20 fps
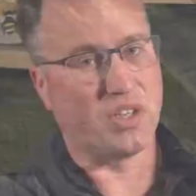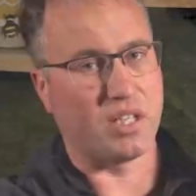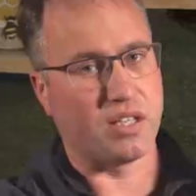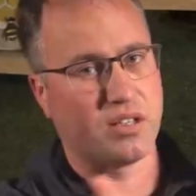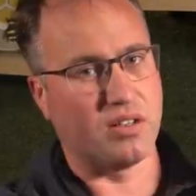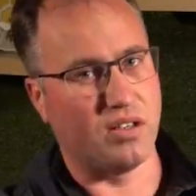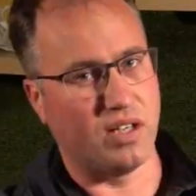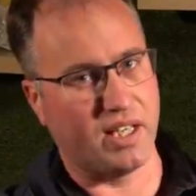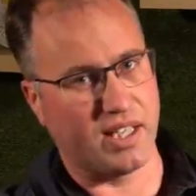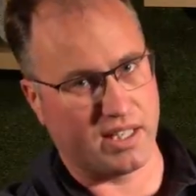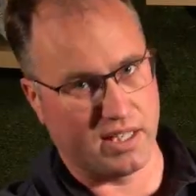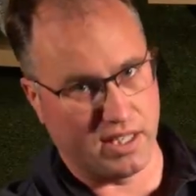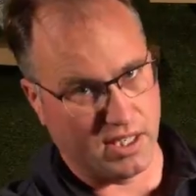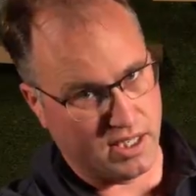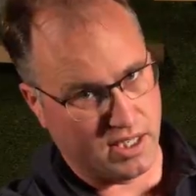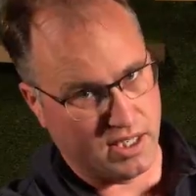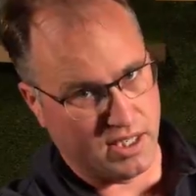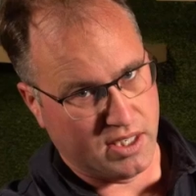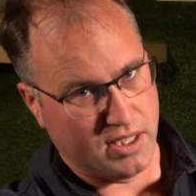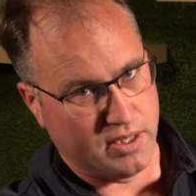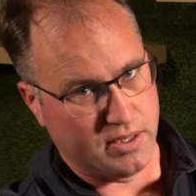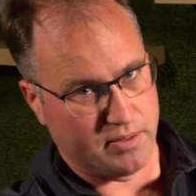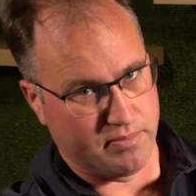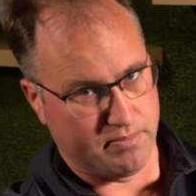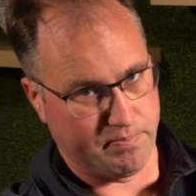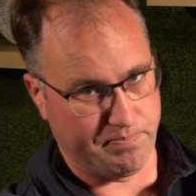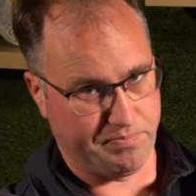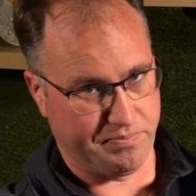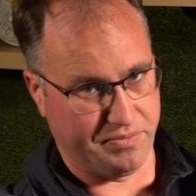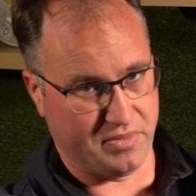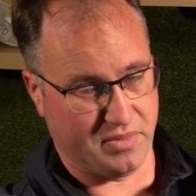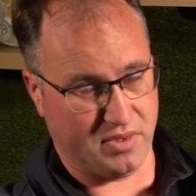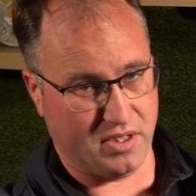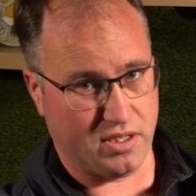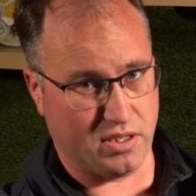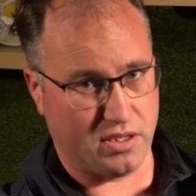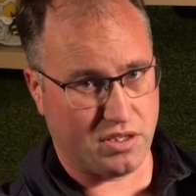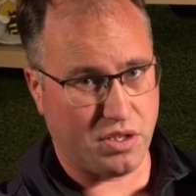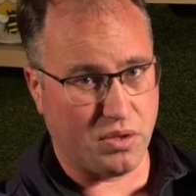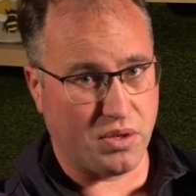only got like
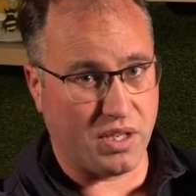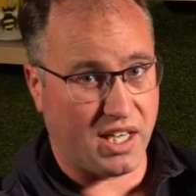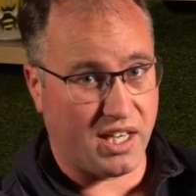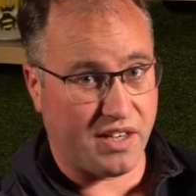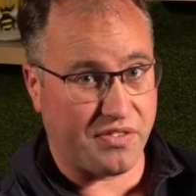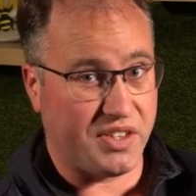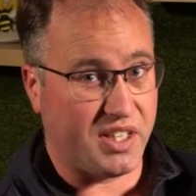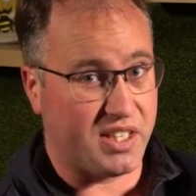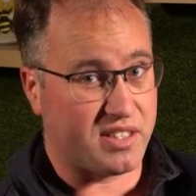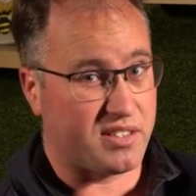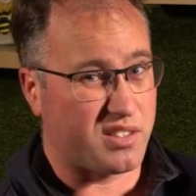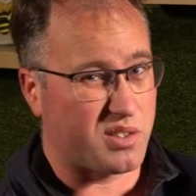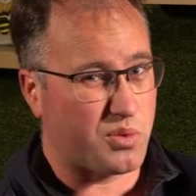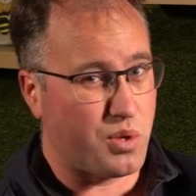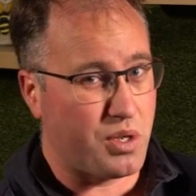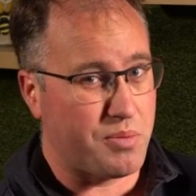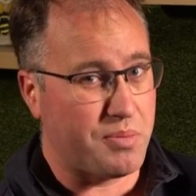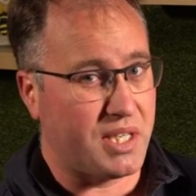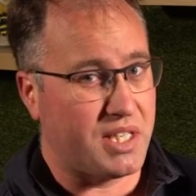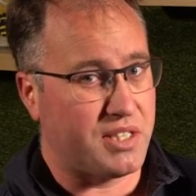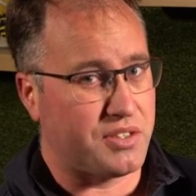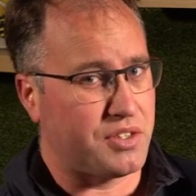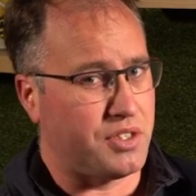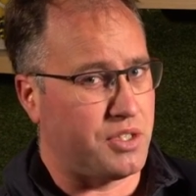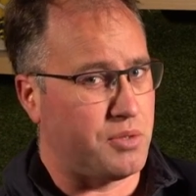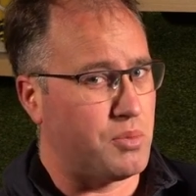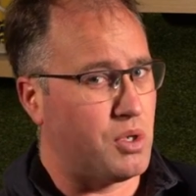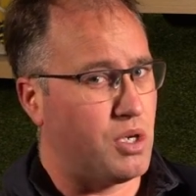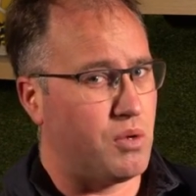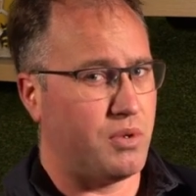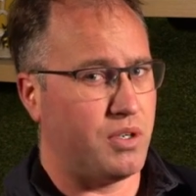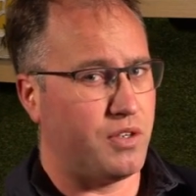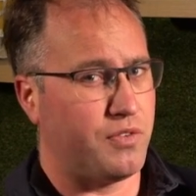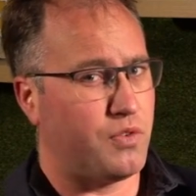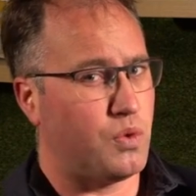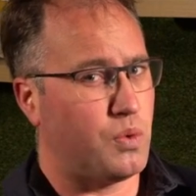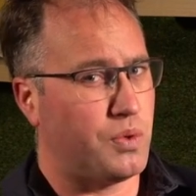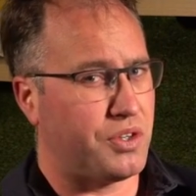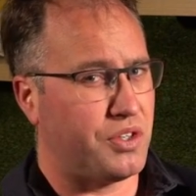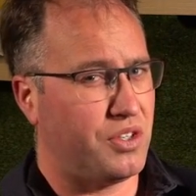2,500 square meters and you might want a
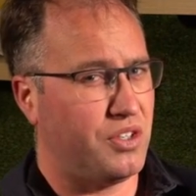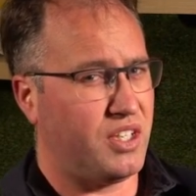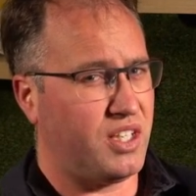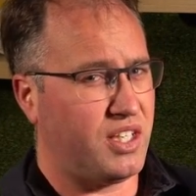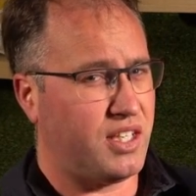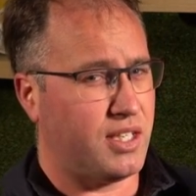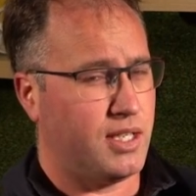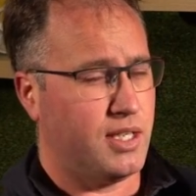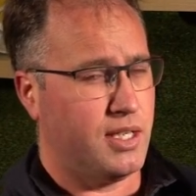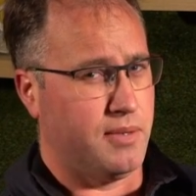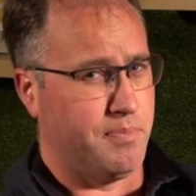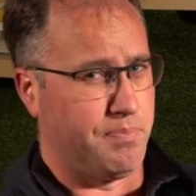430,